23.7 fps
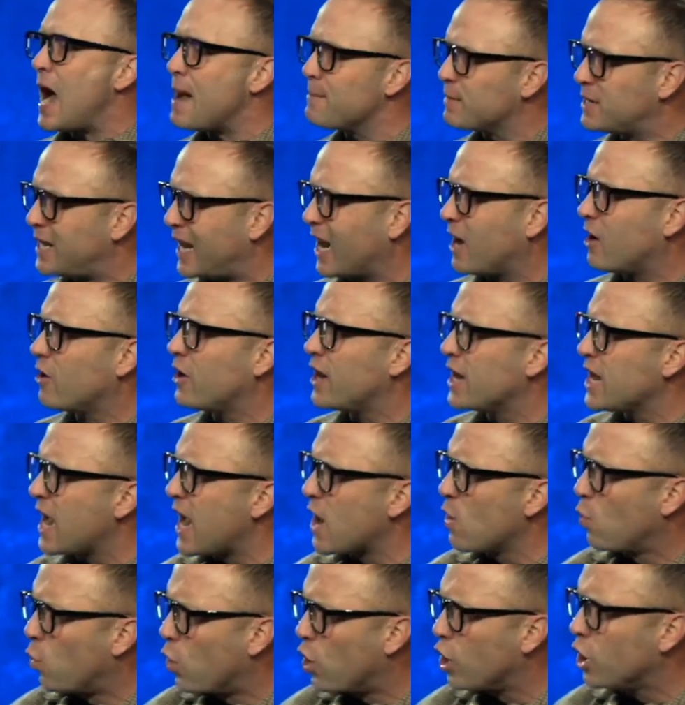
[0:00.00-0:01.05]
I'm carrying
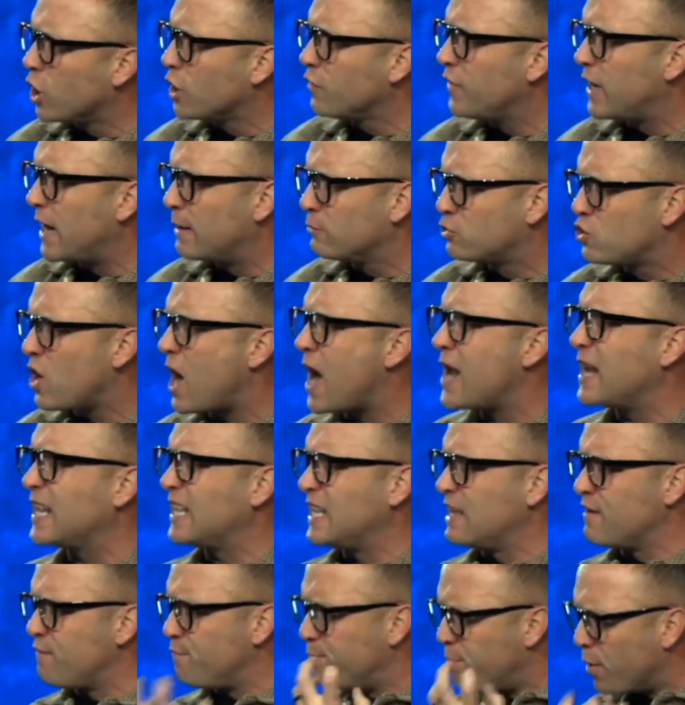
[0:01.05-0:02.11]
a word that I'm trying to
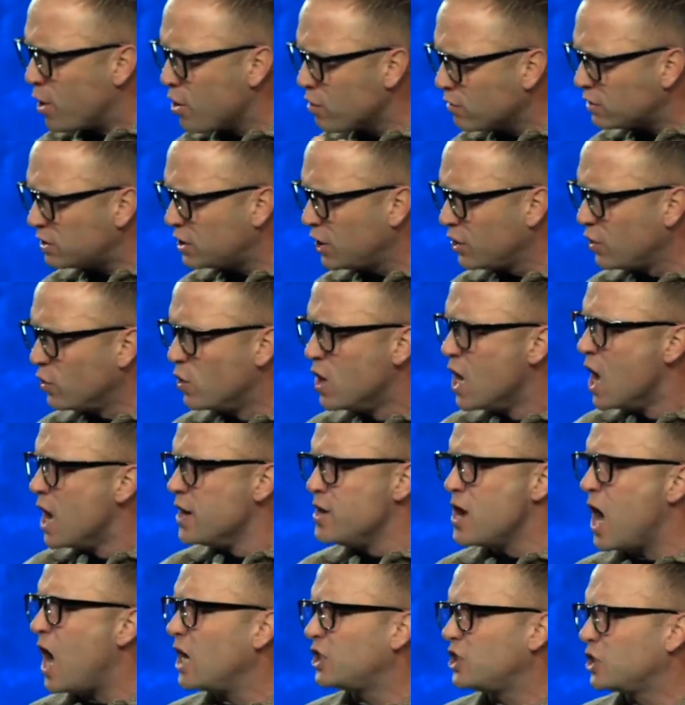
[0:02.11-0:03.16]
give birth to,
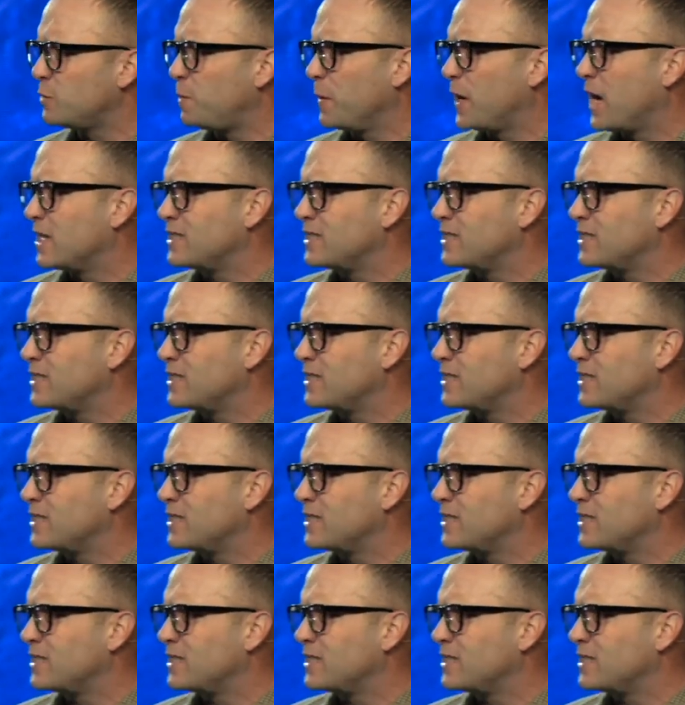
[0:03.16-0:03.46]
not just